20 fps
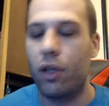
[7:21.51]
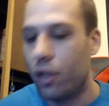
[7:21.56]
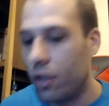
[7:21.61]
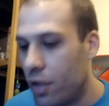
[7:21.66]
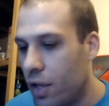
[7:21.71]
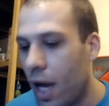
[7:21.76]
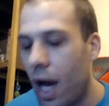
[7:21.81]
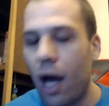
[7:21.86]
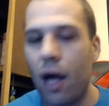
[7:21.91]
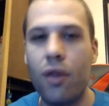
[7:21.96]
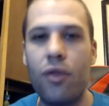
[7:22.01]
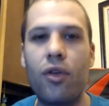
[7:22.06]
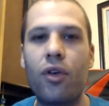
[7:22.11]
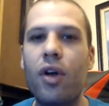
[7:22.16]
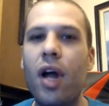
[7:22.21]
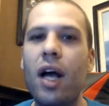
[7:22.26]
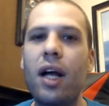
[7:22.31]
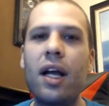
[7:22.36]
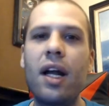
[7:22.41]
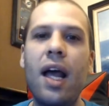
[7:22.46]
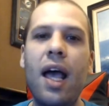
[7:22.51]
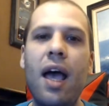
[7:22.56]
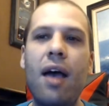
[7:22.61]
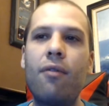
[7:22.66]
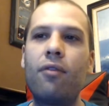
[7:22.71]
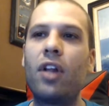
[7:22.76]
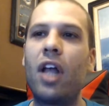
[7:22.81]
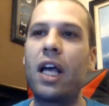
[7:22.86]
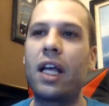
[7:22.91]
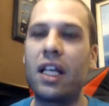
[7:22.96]
None. They're not going to
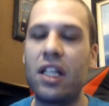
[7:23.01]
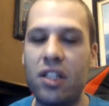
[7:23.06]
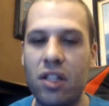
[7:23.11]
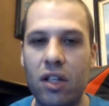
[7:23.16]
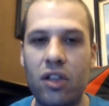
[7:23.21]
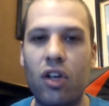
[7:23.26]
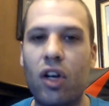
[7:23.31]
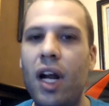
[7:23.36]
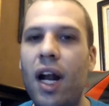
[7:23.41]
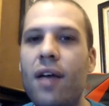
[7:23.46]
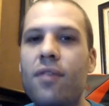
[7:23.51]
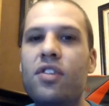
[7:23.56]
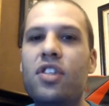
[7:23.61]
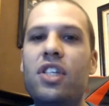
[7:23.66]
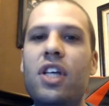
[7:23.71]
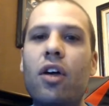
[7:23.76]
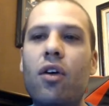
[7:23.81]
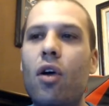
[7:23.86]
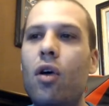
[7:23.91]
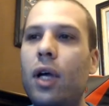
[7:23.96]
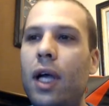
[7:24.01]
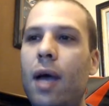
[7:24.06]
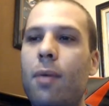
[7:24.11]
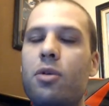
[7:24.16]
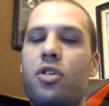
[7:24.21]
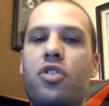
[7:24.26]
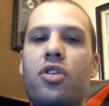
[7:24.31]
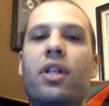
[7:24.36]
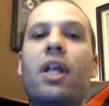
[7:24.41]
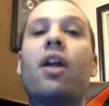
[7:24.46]
have, they're going to have zero
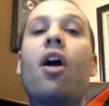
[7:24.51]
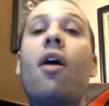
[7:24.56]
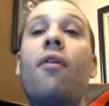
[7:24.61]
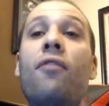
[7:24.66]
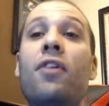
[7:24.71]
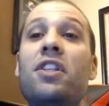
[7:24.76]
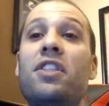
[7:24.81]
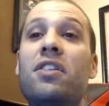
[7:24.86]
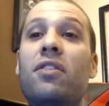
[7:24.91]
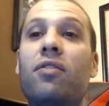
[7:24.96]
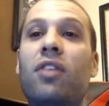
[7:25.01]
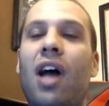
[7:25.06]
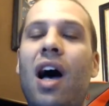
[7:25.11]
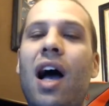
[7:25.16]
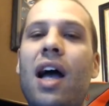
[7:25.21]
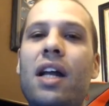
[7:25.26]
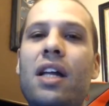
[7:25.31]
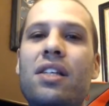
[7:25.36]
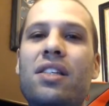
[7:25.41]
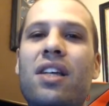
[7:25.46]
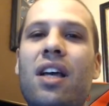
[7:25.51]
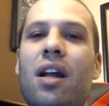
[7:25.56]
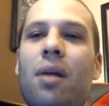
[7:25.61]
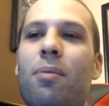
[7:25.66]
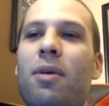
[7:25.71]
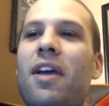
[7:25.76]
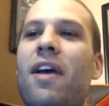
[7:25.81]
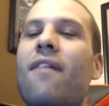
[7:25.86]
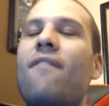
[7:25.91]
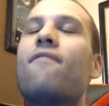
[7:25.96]
chemistry. That offensive line is going to
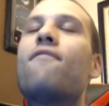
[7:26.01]
be a